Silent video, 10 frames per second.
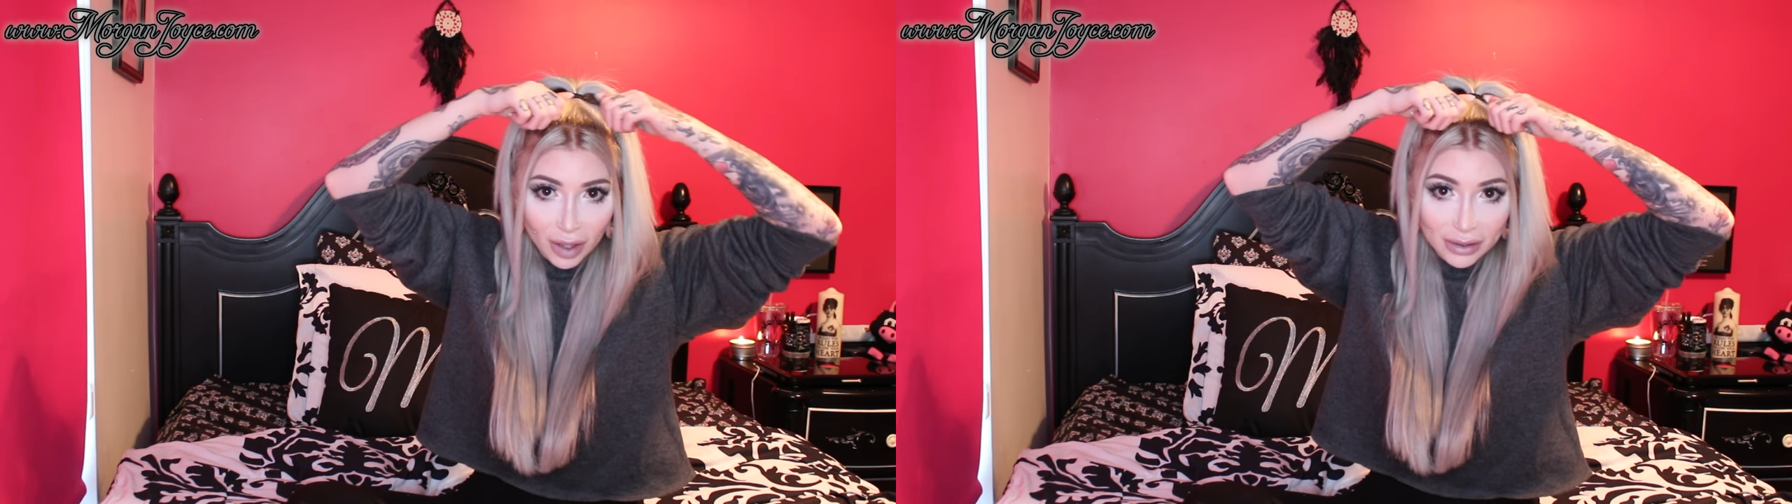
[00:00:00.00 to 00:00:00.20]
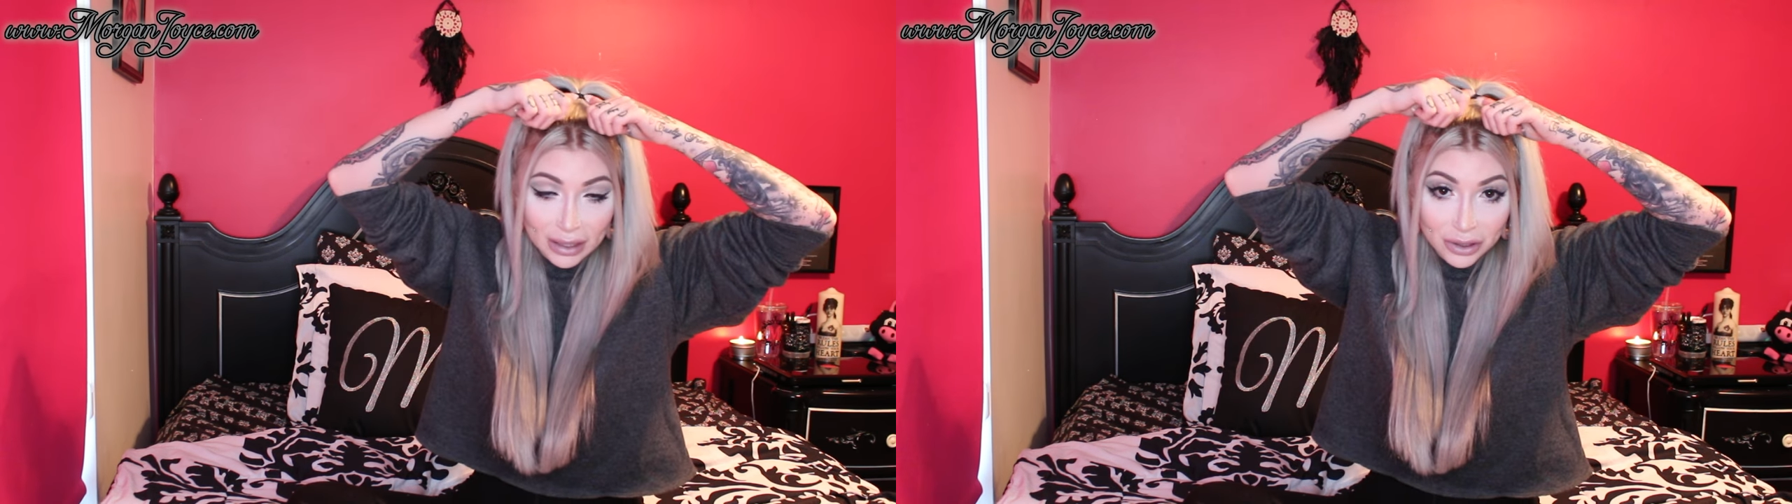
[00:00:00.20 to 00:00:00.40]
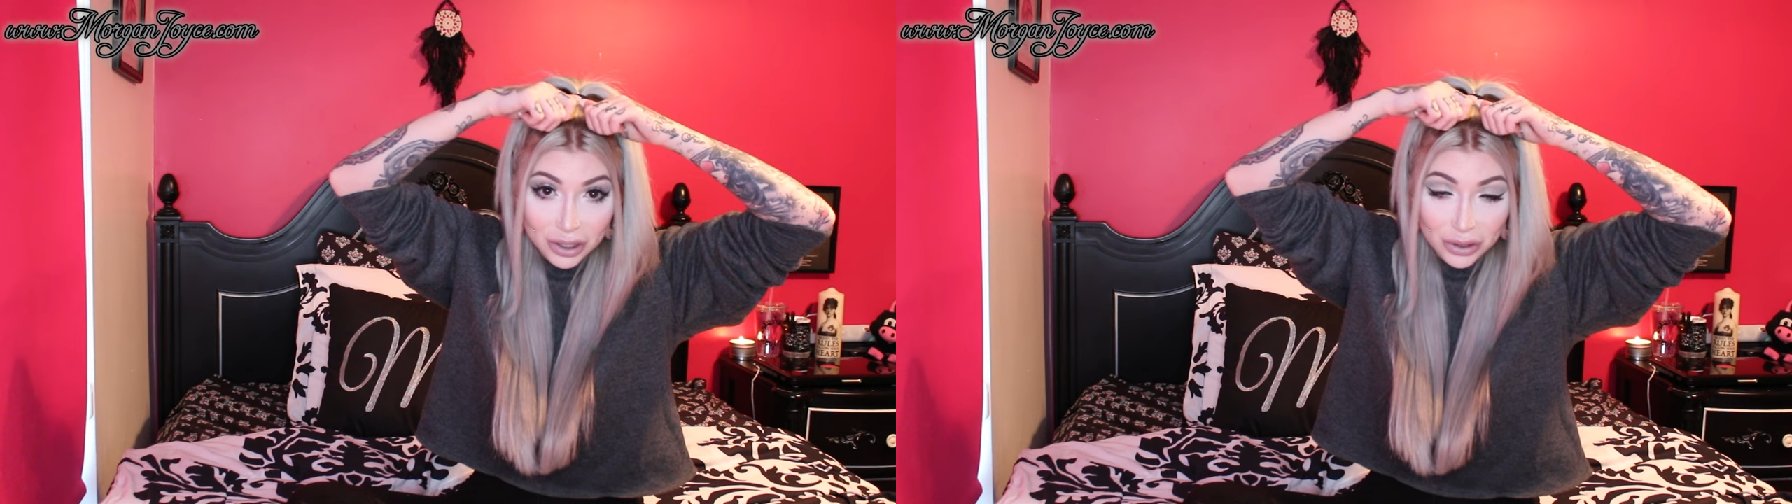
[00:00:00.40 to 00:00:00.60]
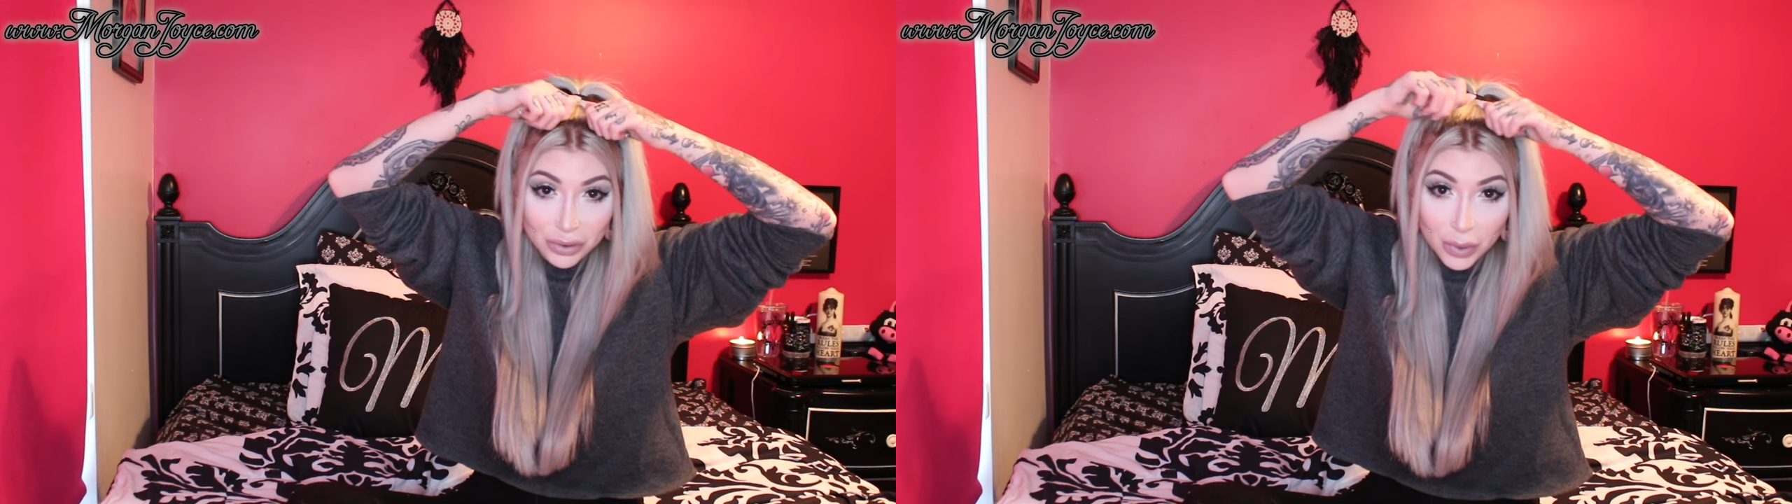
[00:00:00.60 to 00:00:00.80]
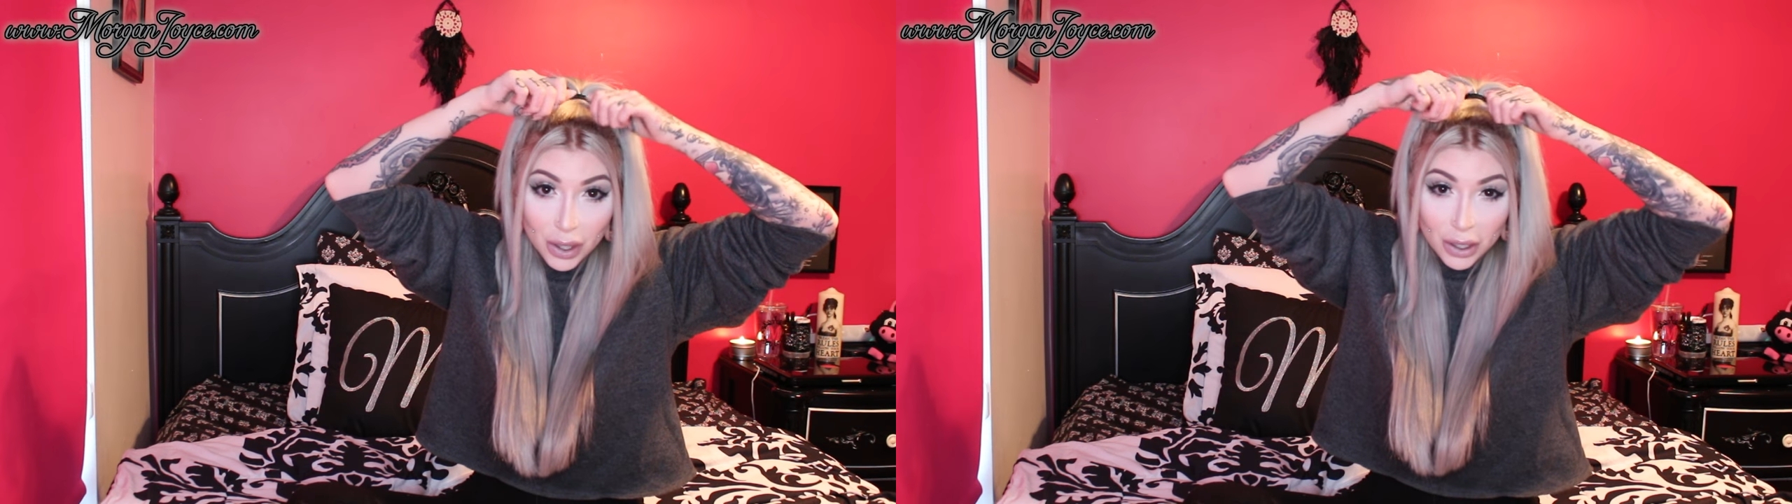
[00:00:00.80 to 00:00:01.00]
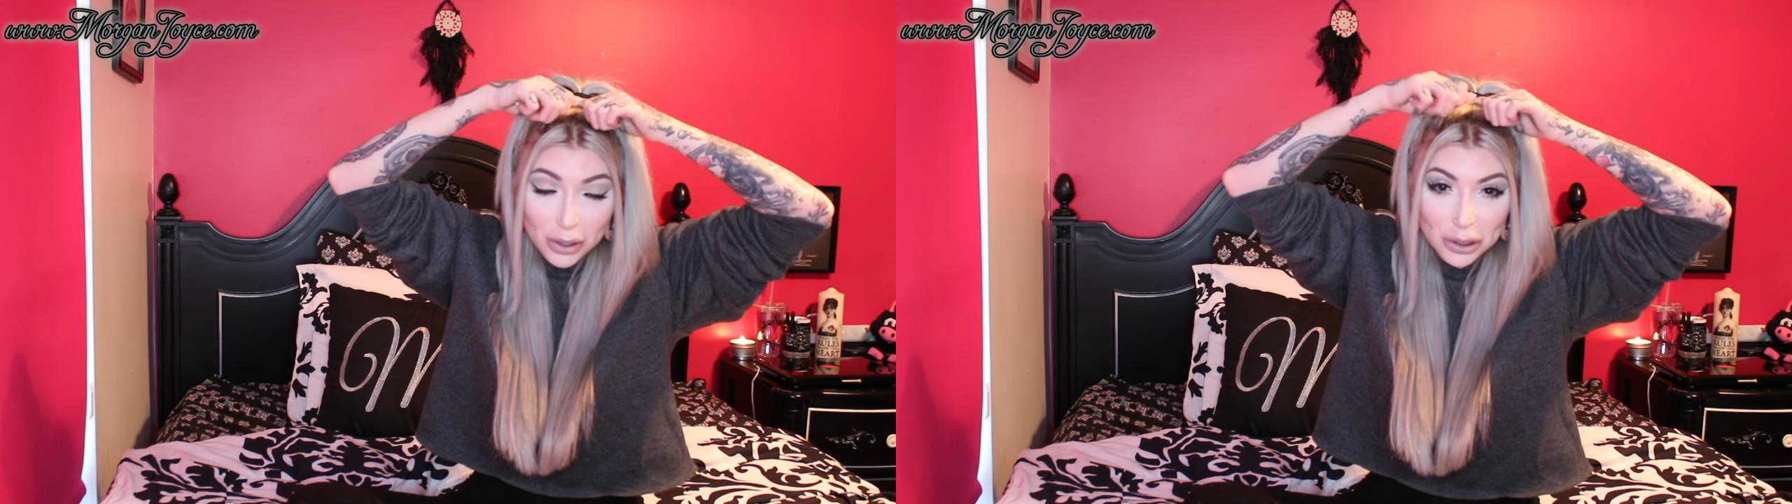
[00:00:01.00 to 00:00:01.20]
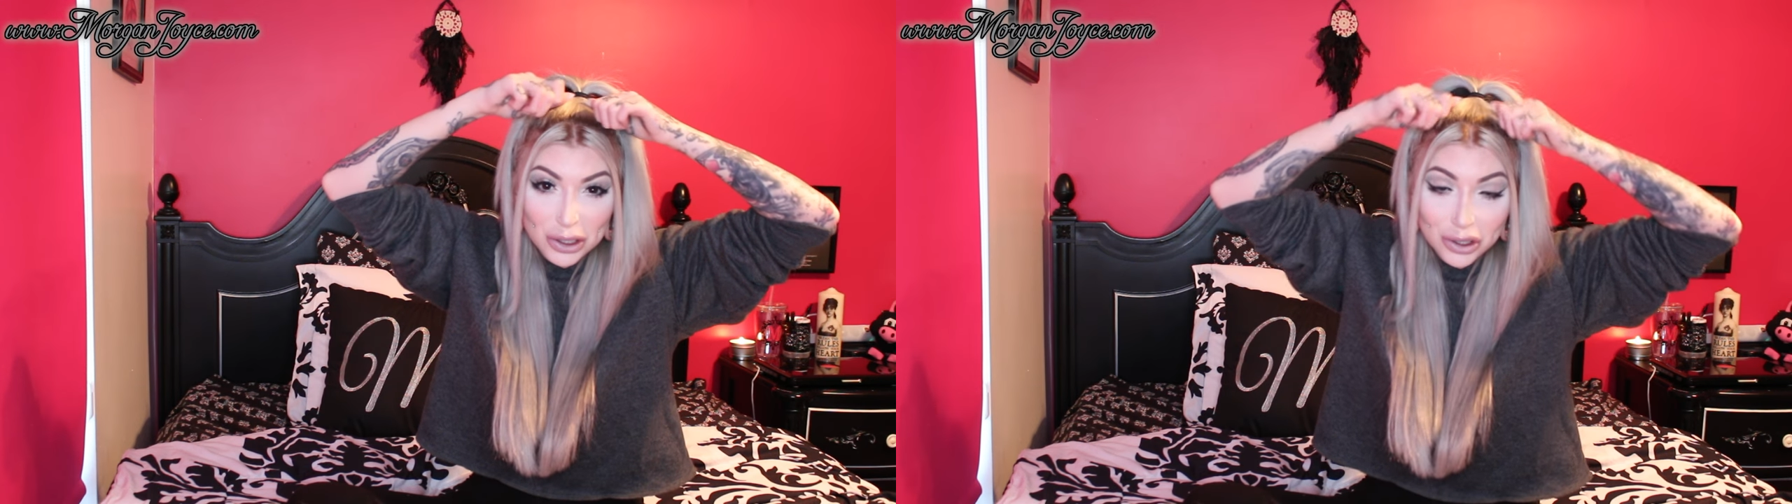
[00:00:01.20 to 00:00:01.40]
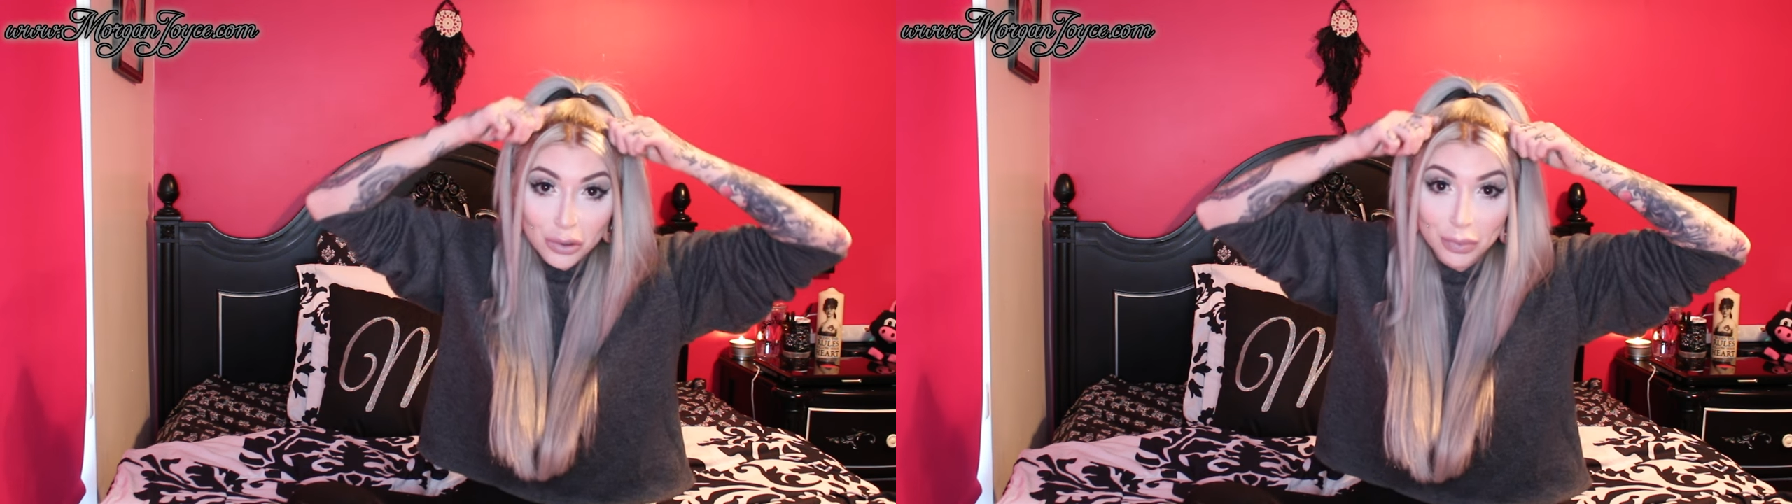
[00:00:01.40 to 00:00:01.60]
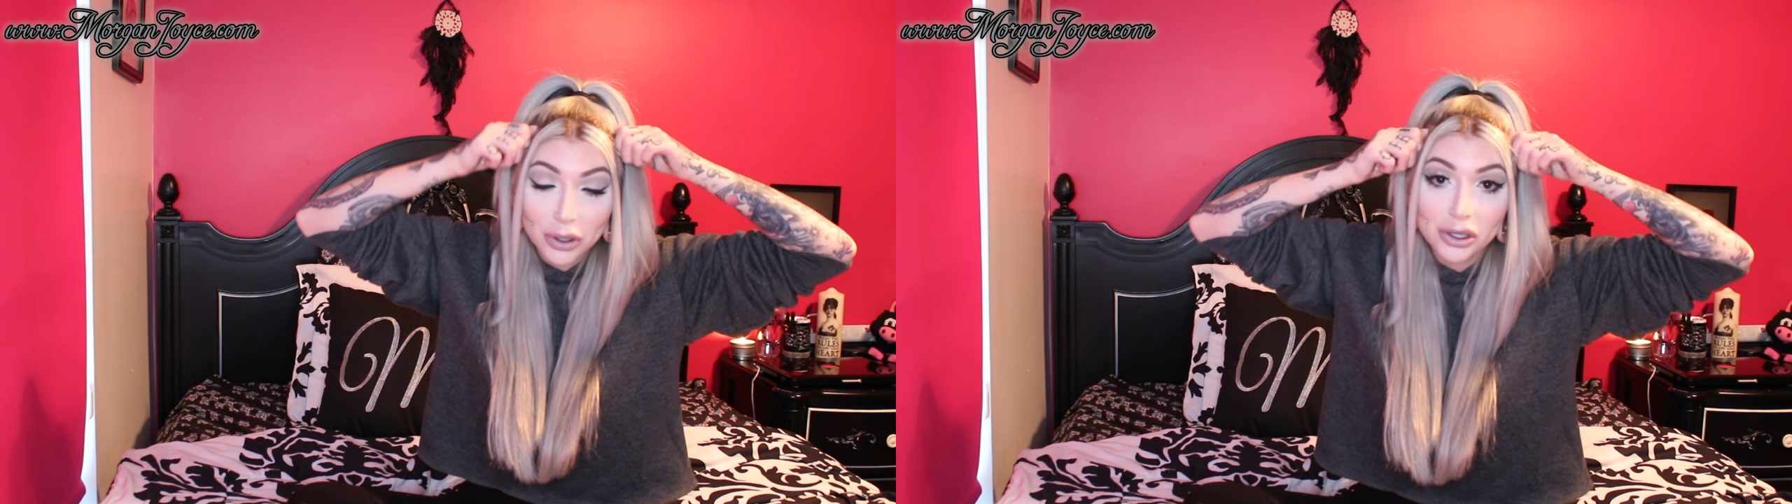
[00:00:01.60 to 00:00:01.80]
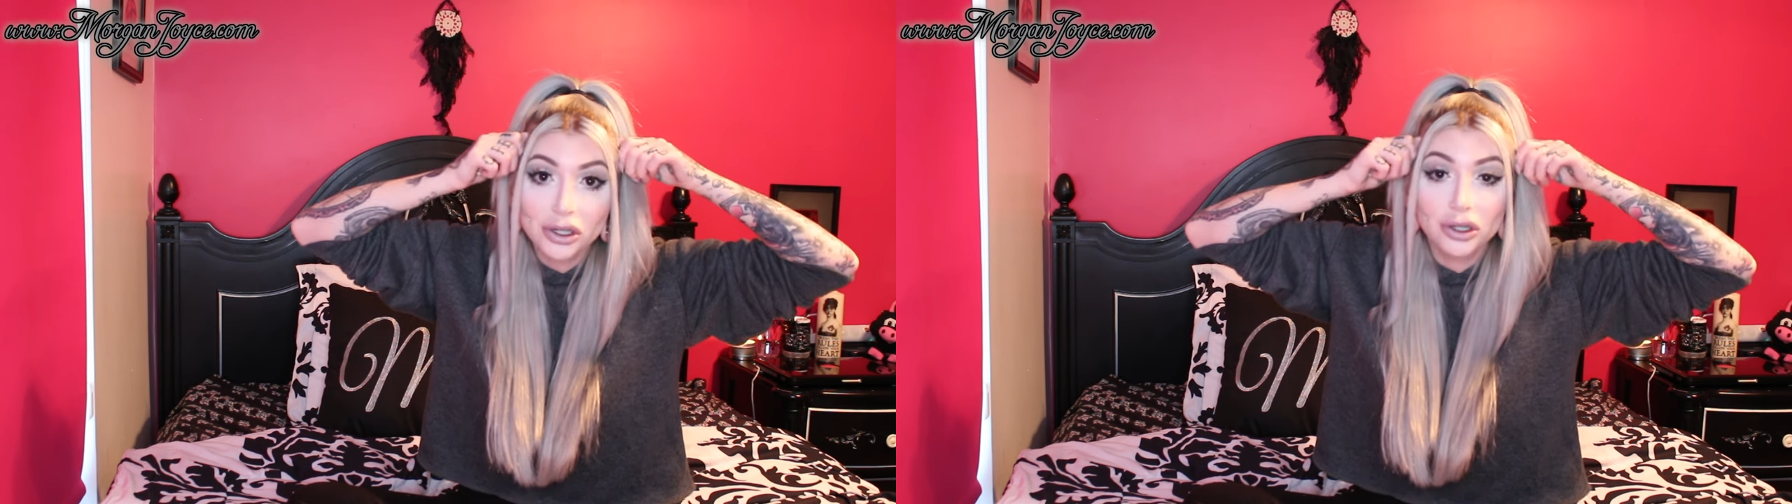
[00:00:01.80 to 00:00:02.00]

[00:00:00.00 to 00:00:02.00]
and then two super